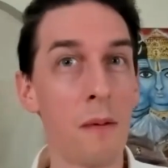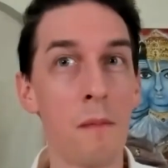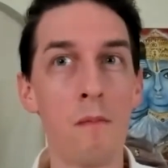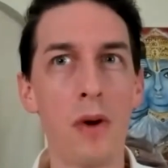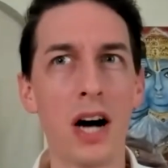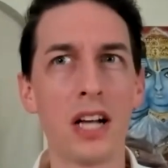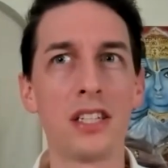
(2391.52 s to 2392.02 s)

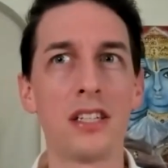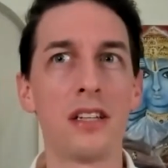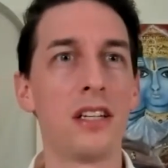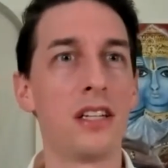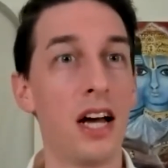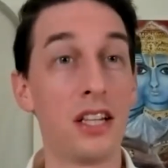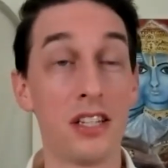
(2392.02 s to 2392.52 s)
but
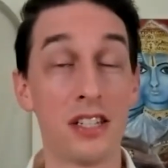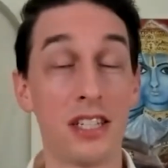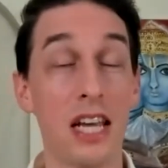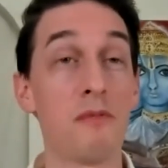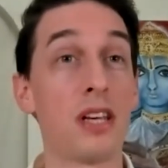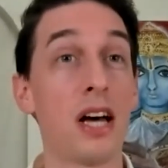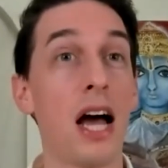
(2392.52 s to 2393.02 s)
at the
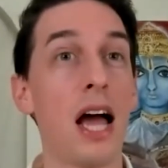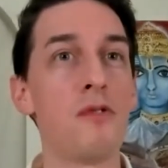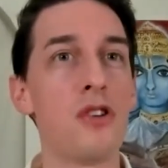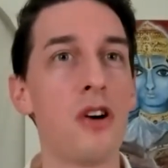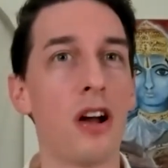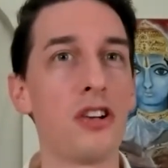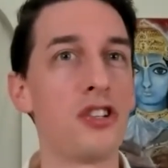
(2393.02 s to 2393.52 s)
same
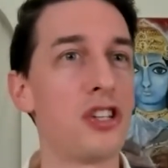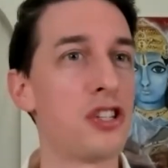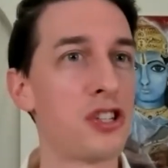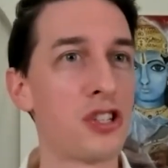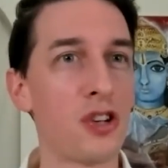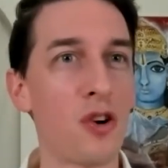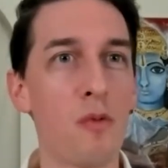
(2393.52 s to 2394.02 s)
time, knowledge
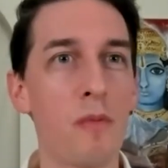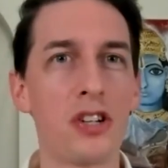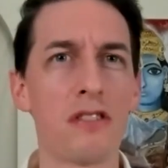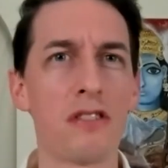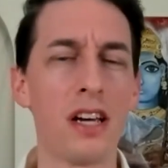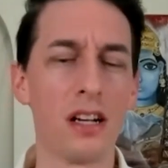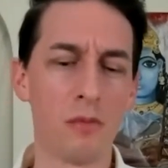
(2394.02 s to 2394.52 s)
is so
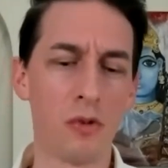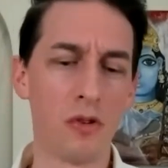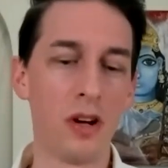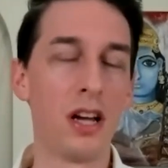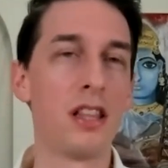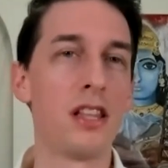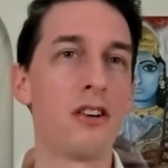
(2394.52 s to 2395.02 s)
much
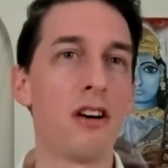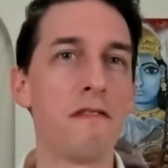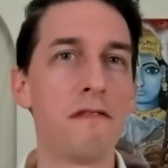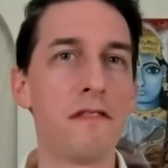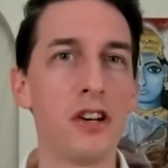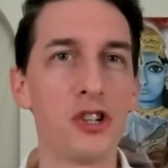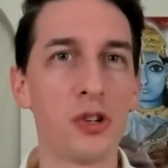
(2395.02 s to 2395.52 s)
available. There are
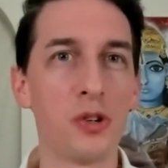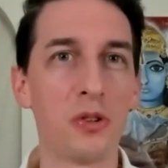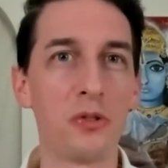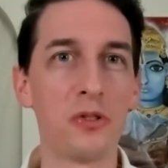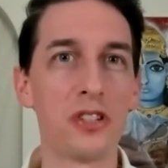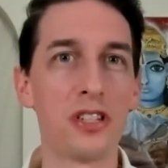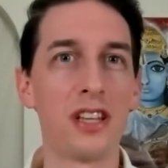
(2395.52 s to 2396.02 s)

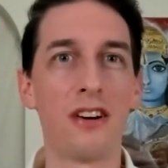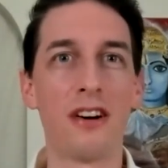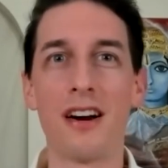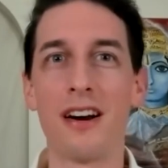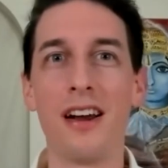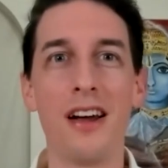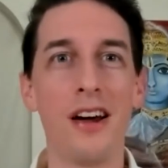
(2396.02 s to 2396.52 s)
visuals, there
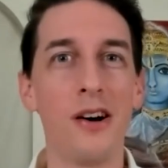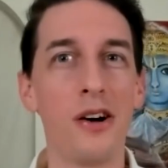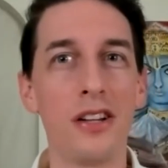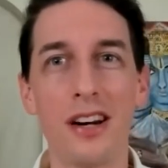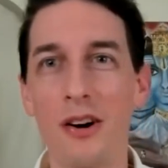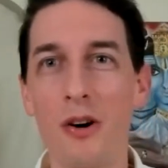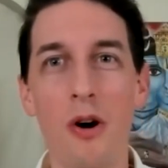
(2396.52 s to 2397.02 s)

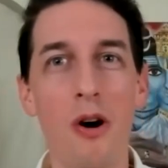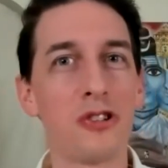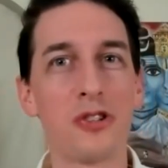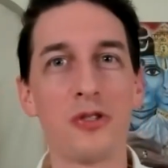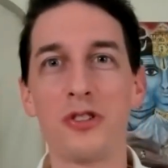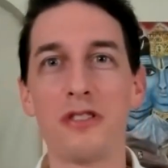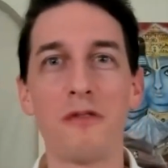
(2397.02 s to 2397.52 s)
are all
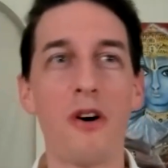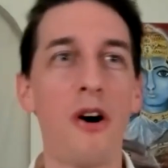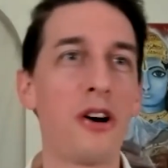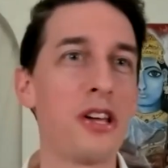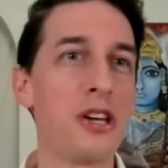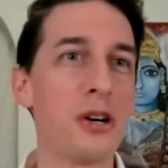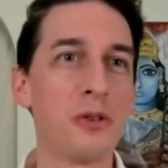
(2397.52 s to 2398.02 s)
sorts of
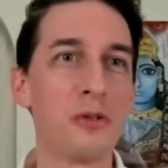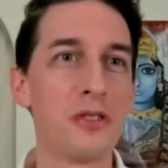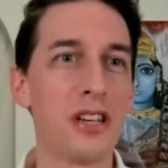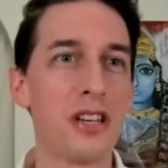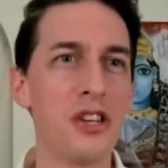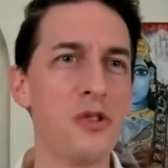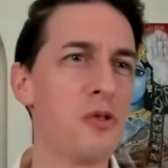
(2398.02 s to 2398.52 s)

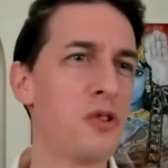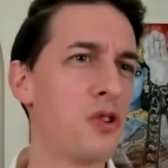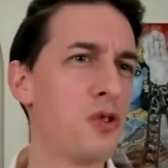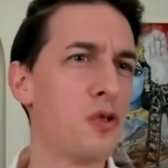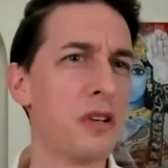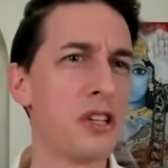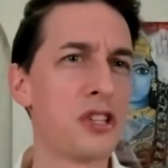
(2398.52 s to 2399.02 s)
audios and
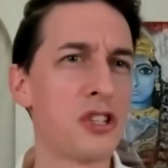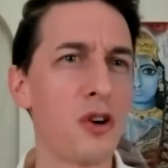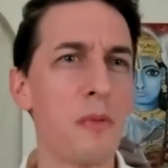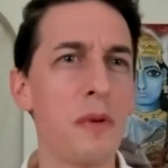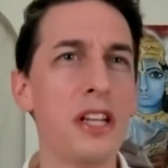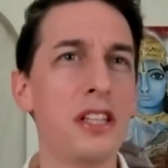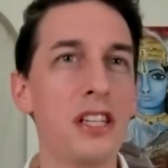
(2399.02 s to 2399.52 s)
YouTube and
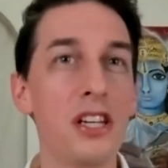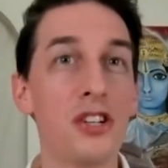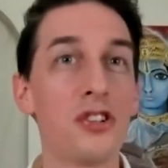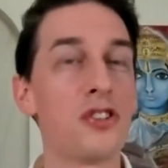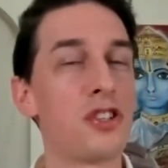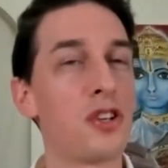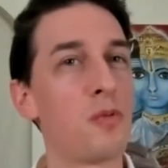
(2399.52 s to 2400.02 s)
so many
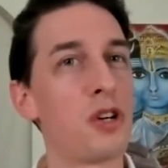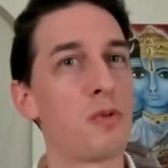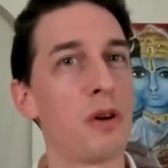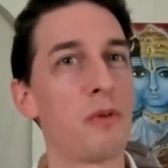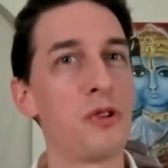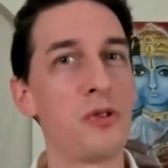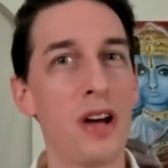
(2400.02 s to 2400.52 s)
teachers.
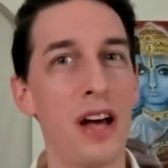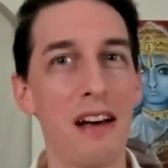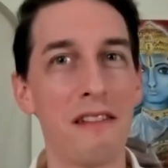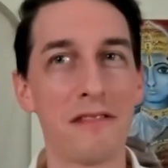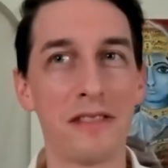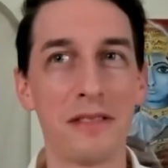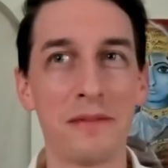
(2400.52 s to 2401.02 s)
Which one would you
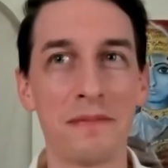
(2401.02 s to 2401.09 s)
have?